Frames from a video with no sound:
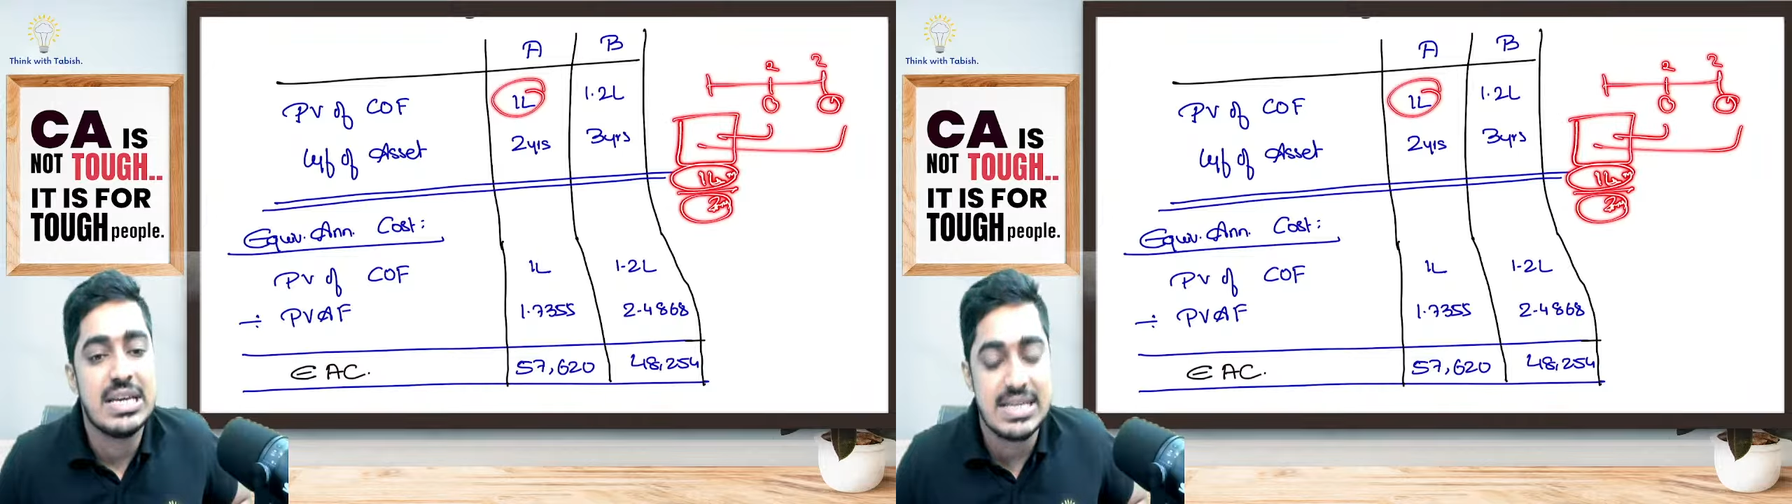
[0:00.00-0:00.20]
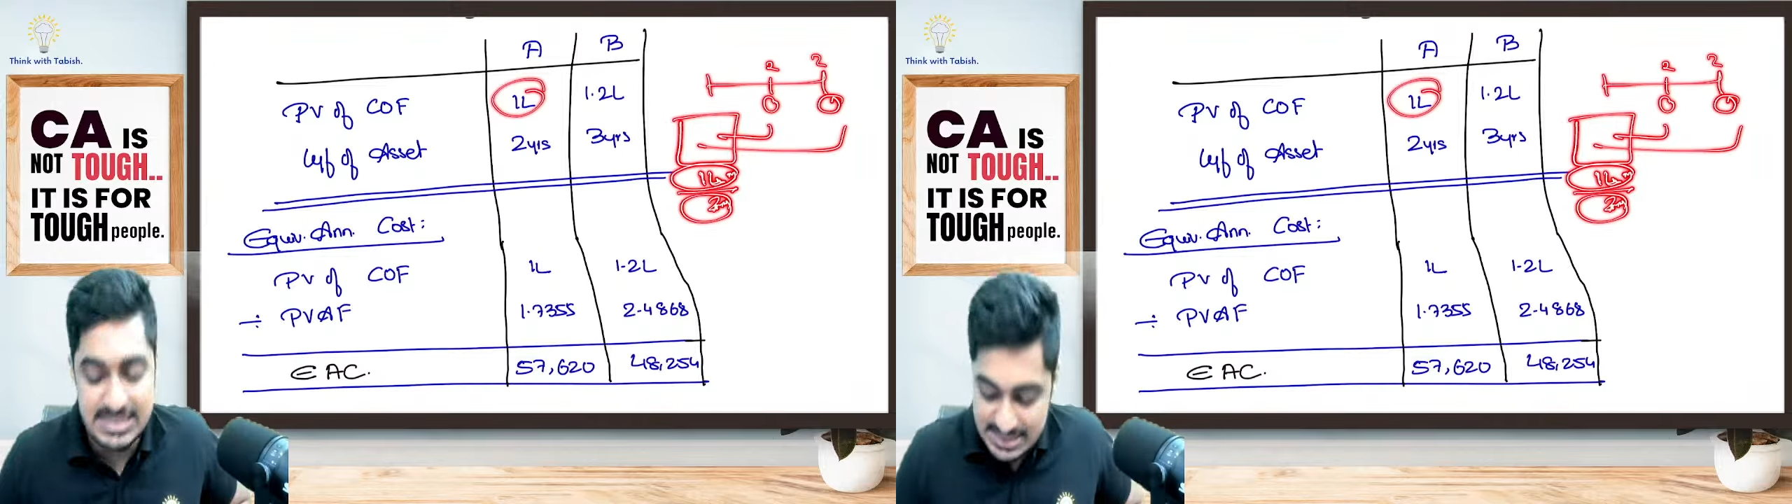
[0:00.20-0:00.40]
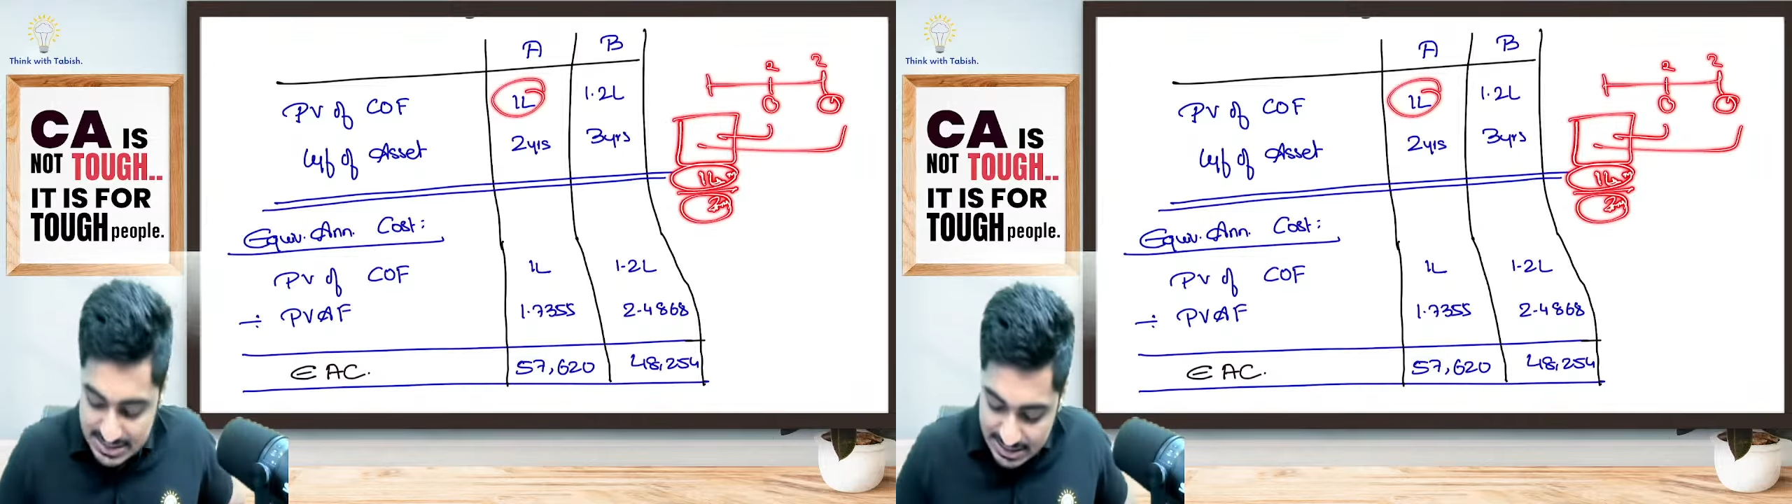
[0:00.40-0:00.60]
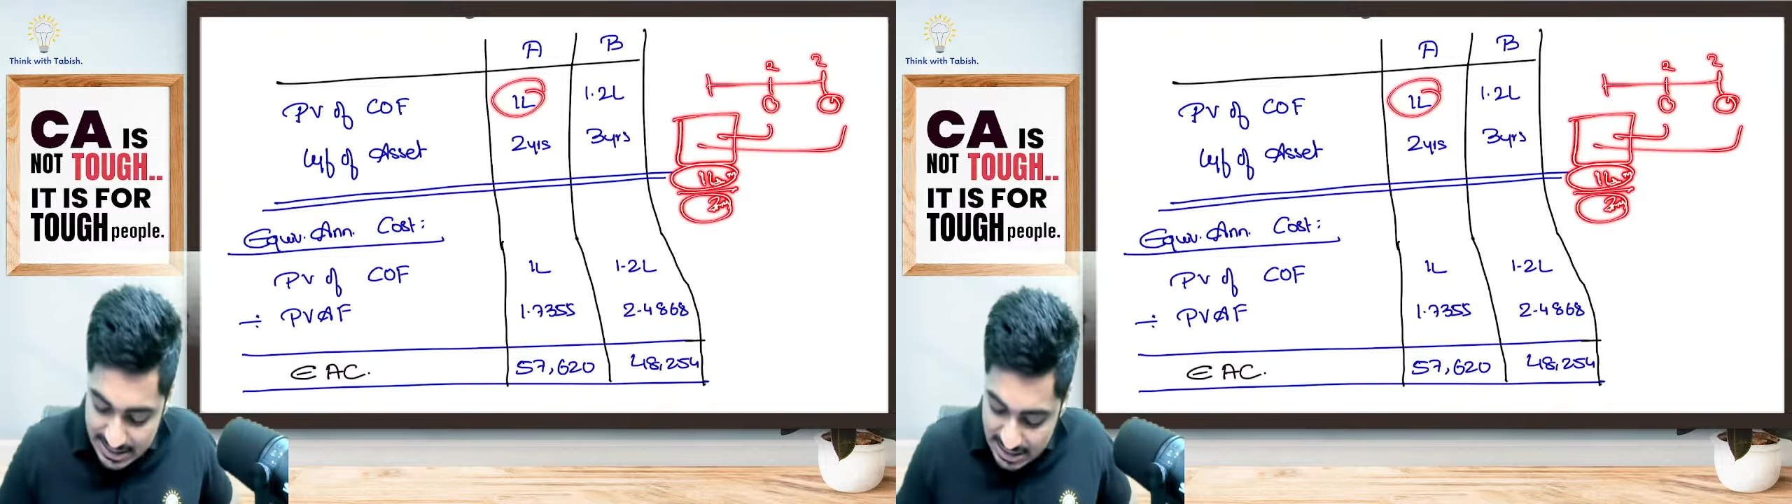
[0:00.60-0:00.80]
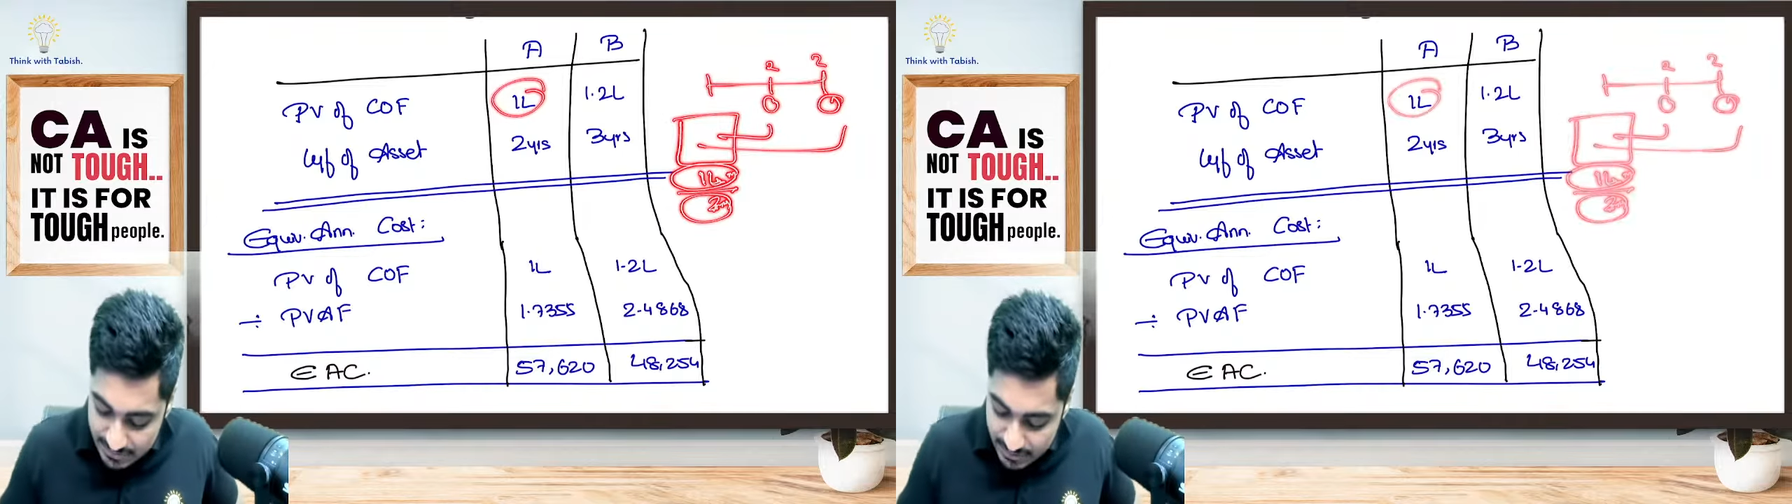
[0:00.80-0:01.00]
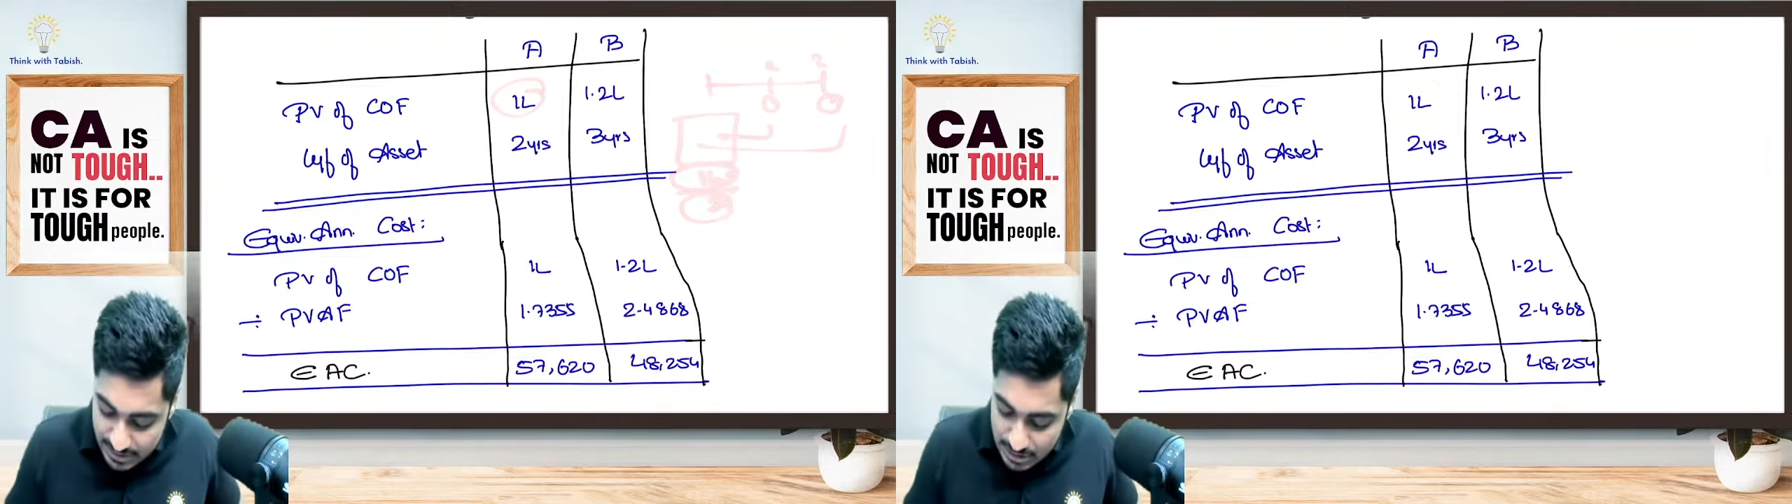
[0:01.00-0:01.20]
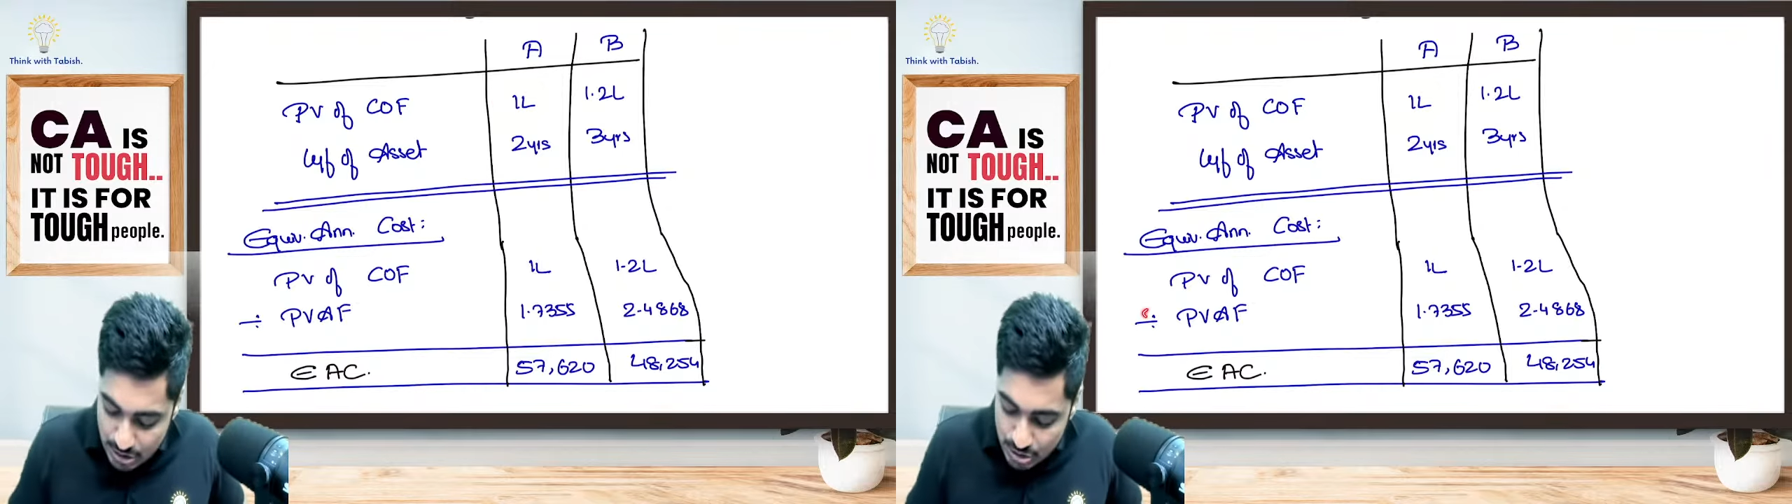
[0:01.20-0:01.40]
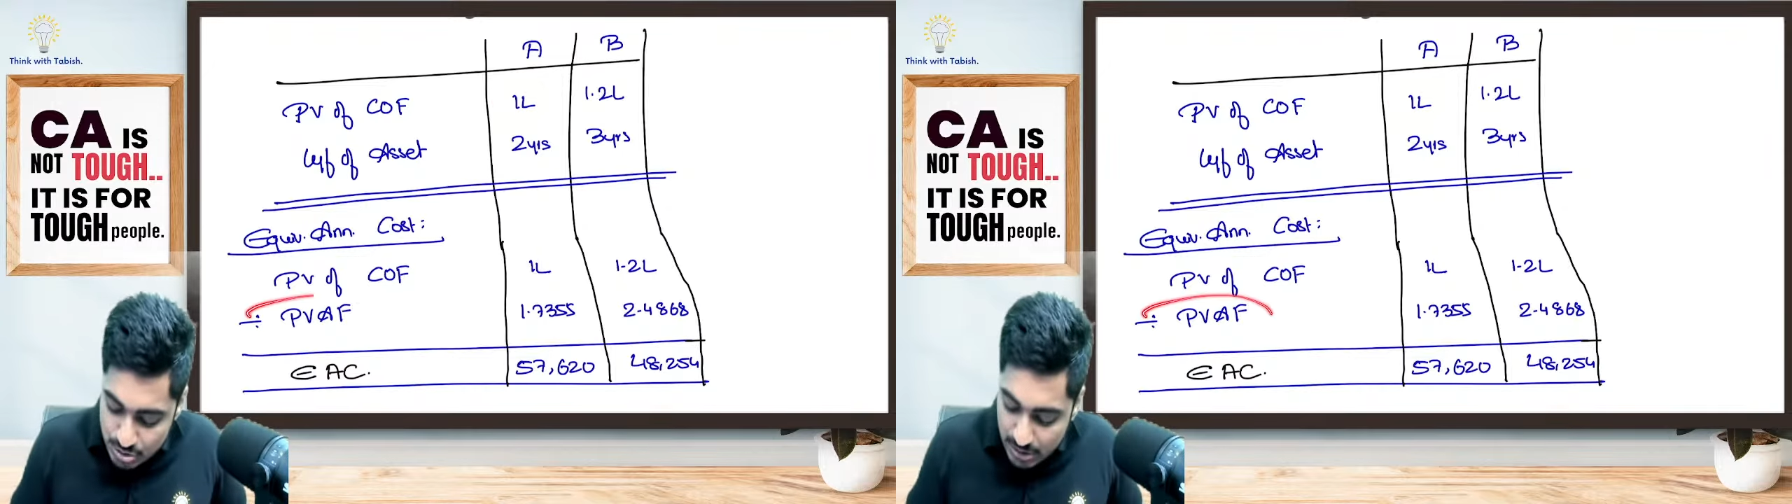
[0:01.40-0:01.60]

Is this clear everyone?